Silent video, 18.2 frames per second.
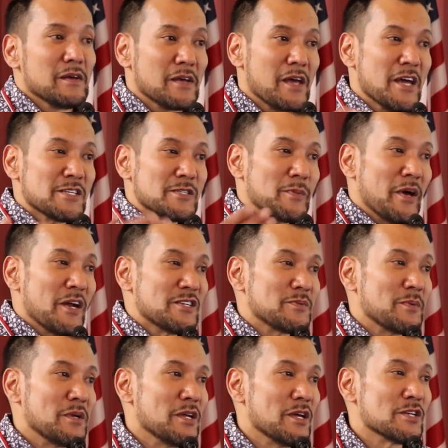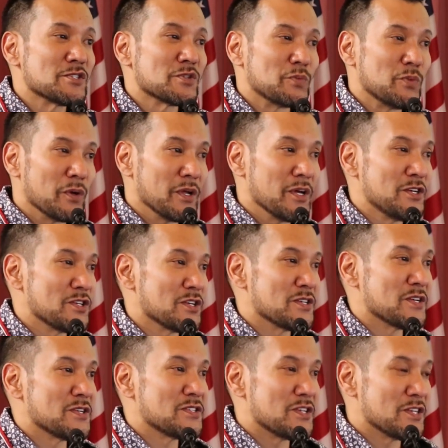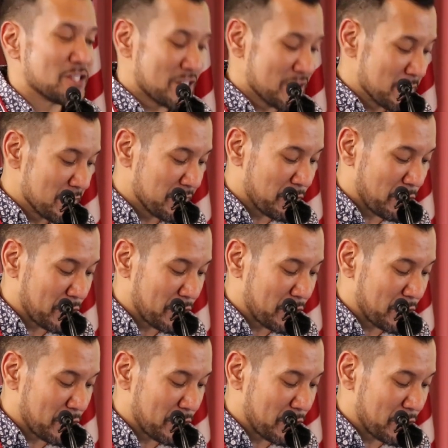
Case management is really just a system of